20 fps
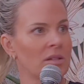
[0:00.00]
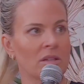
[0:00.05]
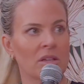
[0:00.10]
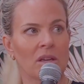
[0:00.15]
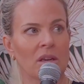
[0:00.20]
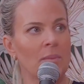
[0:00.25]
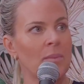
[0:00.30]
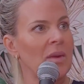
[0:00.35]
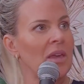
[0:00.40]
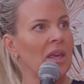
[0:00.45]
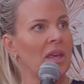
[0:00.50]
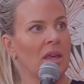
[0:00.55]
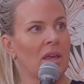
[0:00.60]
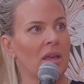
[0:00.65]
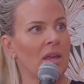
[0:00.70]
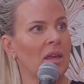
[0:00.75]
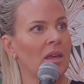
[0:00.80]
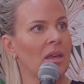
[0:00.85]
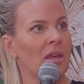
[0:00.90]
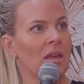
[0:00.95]
going to
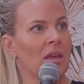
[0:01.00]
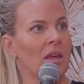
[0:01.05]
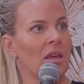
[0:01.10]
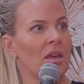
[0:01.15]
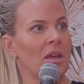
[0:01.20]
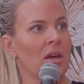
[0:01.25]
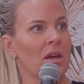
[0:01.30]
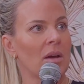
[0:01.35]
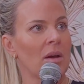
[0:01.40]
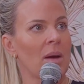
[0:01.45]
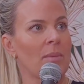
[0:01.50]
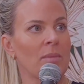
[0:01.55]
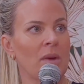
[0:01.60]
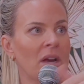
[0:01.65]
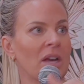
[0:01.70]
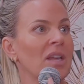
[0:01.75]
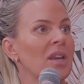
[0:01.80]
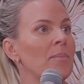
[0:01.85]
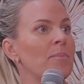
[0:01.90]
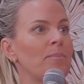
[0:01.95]
be, I'm not
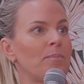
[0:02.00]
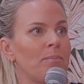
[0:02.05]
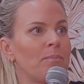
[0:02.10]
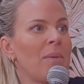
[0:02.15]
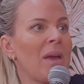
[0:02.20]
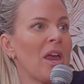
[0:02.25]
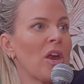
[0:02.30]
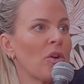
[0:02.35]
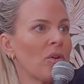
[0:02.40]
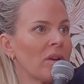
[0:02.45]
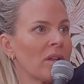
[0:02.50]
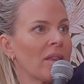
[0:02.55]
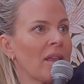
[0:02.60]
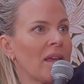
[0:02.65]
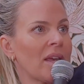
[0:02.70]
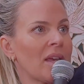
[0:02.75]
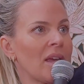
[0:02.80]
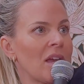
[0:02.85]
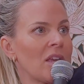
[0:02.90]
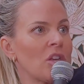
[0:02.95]
going to parent
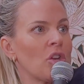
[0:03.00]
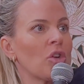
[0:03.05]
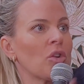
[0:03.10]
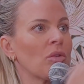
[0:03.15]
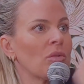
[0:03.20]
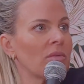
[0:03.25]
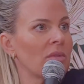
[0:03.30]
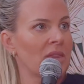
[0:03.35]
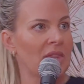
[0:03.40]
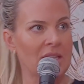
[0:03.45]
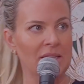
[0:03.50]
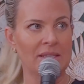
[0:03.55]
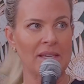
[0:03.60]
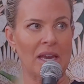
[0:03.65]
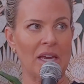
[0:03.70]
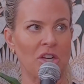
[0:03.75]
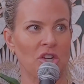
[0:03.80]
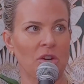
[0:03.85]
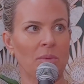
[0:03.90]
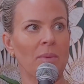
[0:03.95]
like you're this
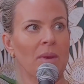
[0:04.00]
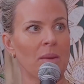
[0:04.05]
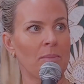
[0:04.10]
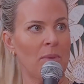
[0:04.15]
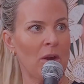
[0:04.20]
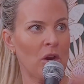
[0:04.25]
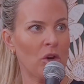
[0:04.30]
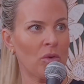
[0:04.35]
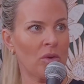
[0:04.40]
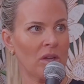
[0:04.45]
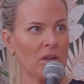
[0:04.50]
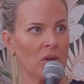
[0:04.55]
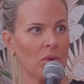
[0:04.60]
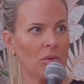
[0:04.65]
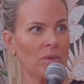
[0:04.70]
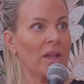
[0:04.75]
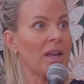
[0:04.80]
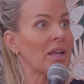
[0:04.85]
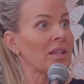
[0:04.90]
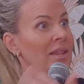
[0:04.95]
age. I'm going to parent you
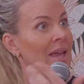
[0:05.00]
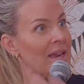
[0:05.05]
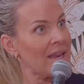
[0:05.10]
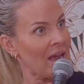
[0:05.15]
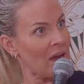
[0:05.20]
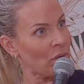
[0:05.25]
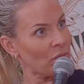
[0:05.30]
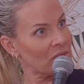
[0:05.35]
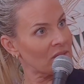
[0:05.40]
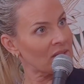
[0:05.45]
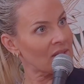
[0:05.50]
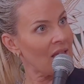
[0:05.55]
like a lighthouse.